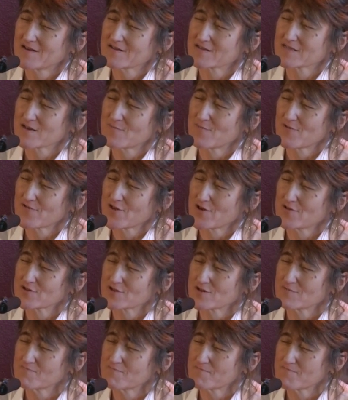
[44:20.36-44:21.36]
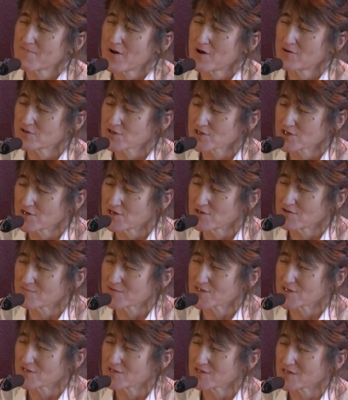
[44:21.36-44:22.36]
some of those compulsion
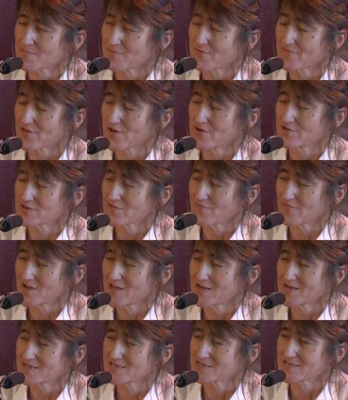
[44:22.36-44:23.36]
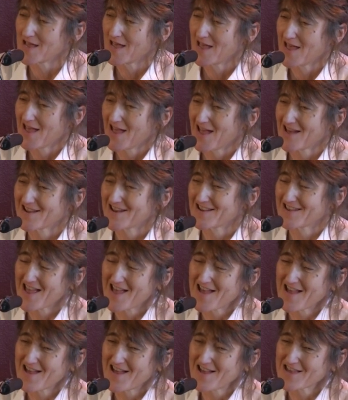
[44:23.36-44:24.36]
loops and some of those feelings, and I
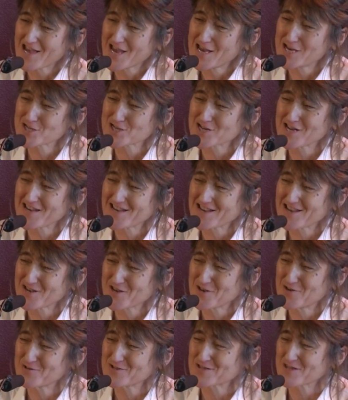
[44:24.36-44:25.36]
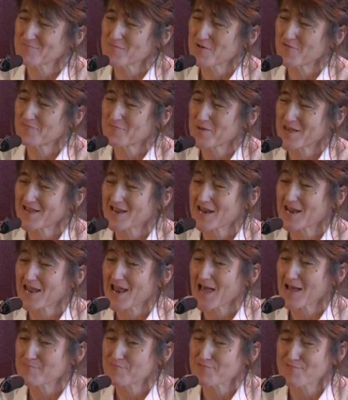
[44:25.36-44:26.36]
occasionally accuse them of being
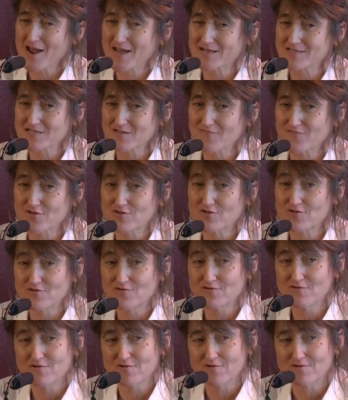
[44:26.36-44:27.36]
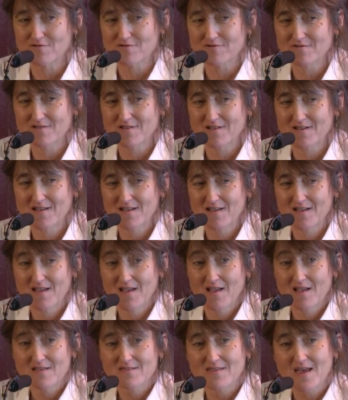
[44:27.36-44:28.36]
lab rats for Google,
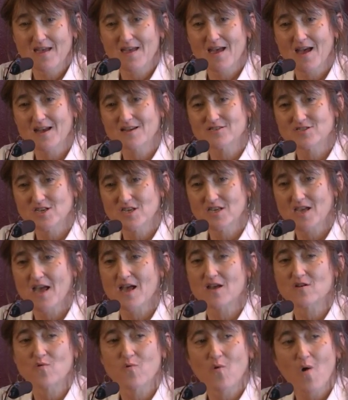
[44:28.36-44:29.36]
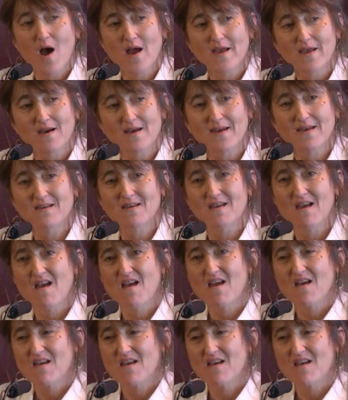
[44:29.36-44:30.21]
they actually get quite a